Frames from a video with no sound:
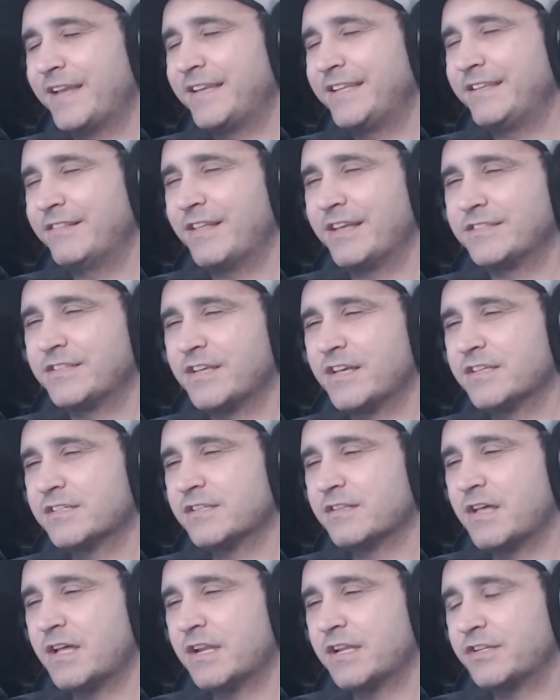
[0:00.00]
And he like does
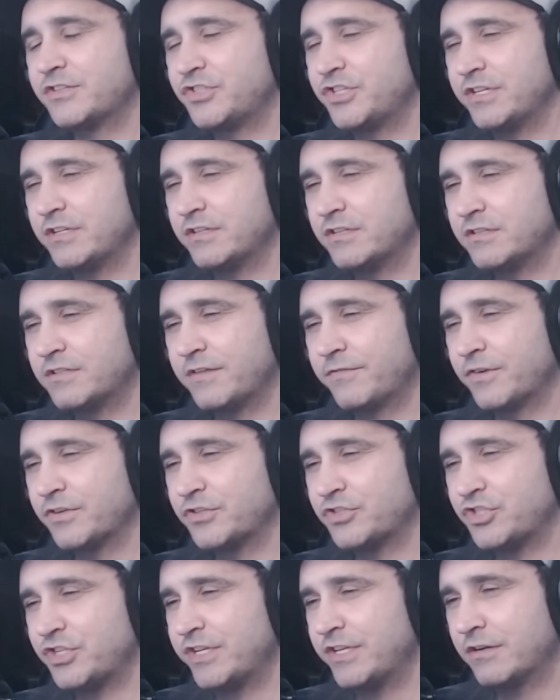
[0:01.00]
a lot of
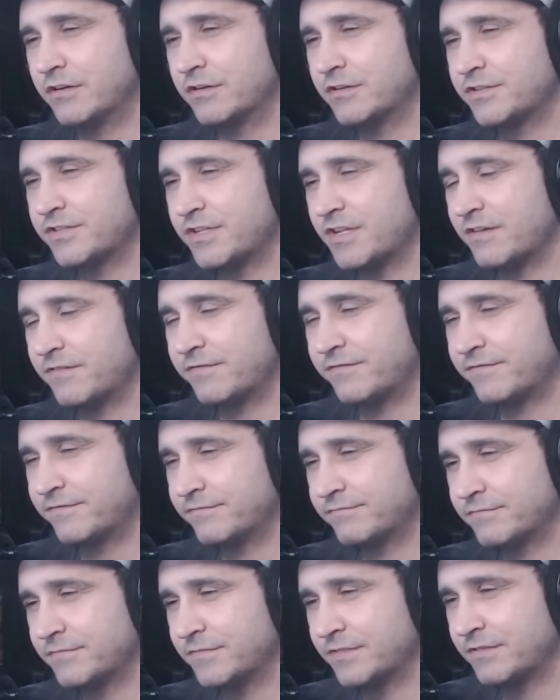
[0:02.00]
different cheater stuff
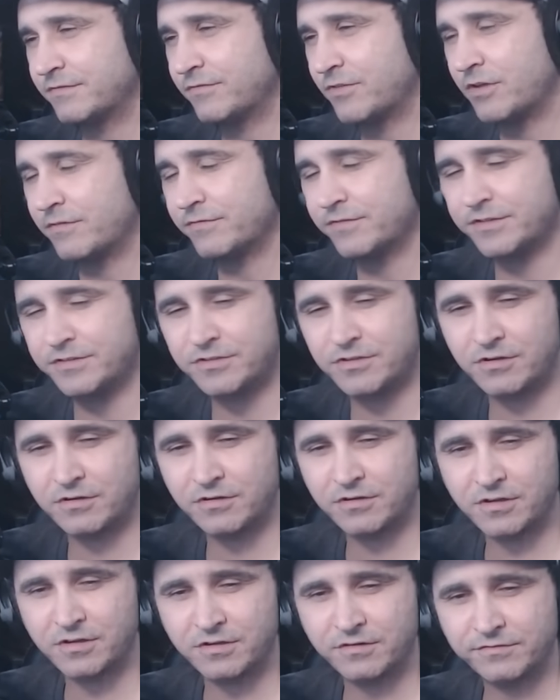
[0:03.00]
shit? involved in
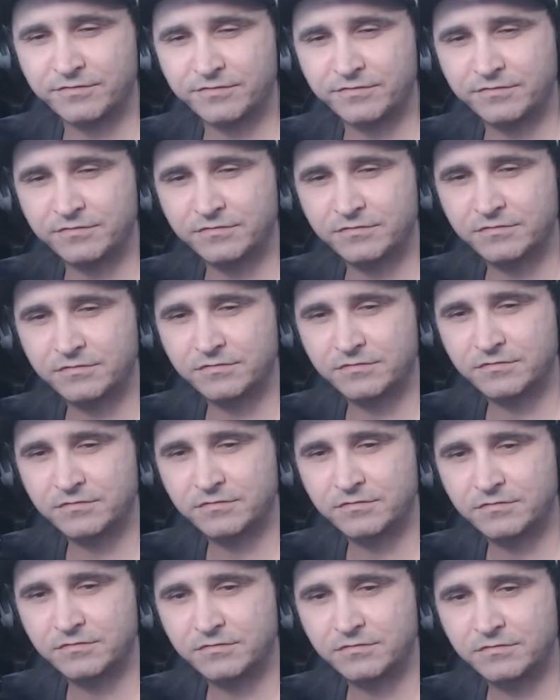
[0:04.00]
Tarkov.
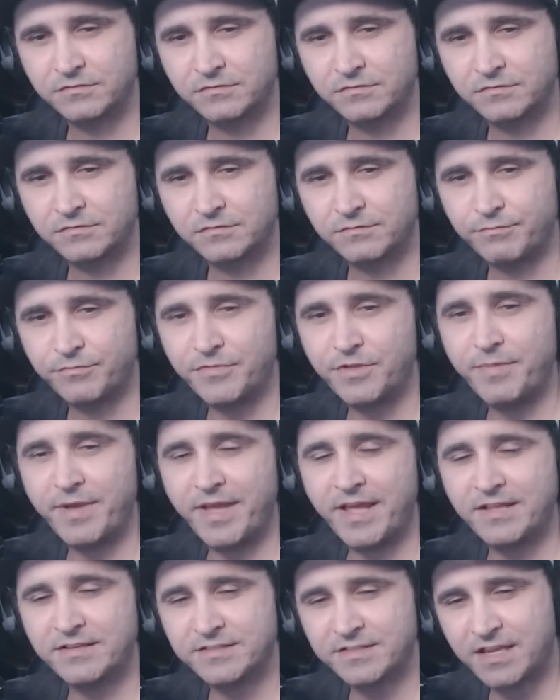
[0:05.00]
The
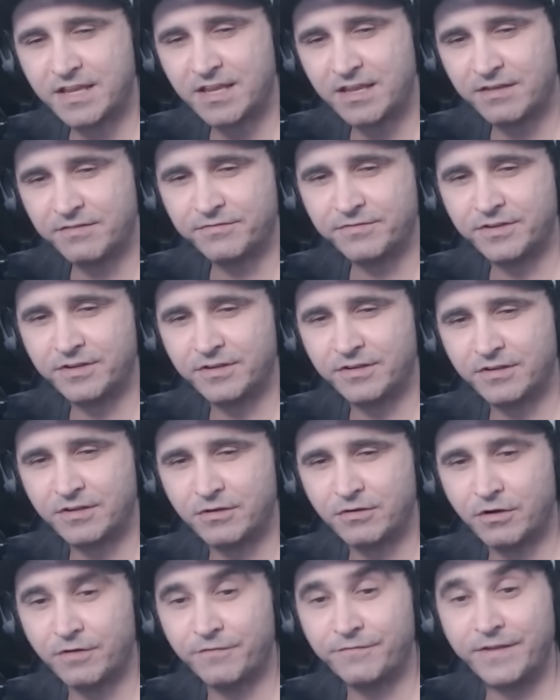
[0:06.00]
bad scav, there you
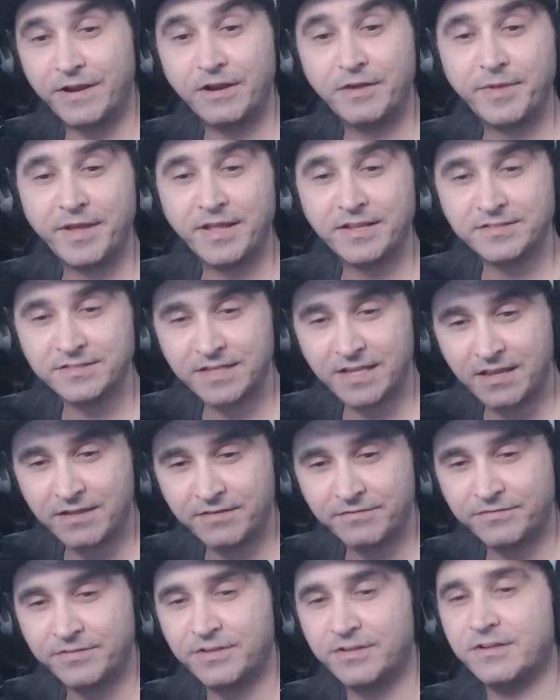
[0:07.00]
go. Or very bad
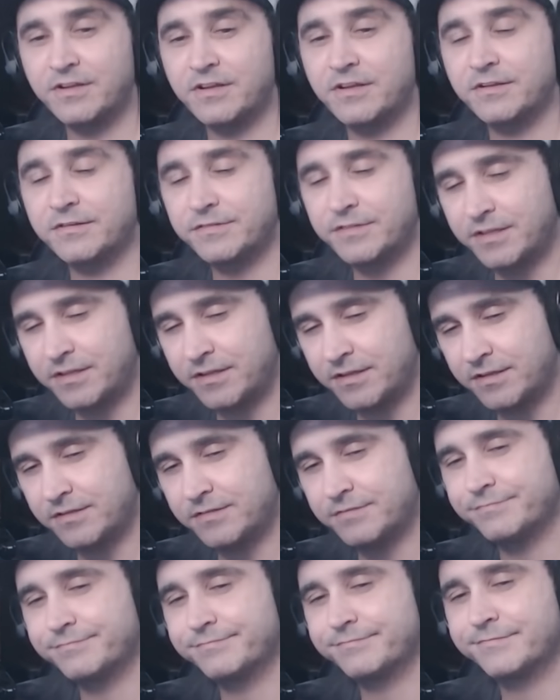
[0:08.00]
scav, there you go. Yeah.
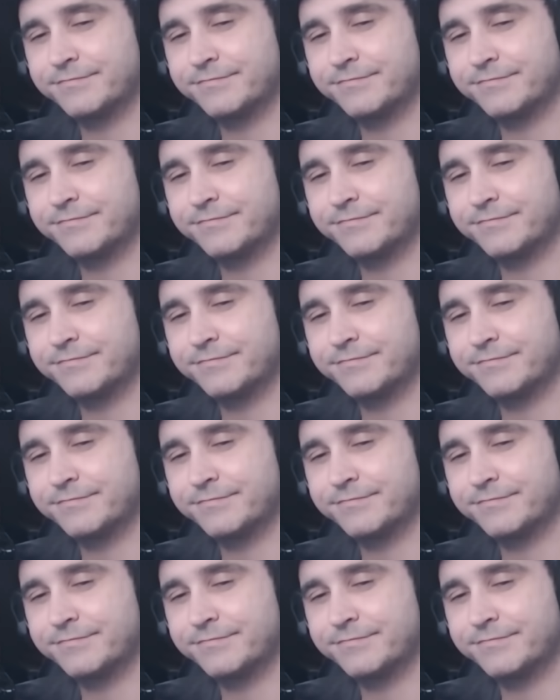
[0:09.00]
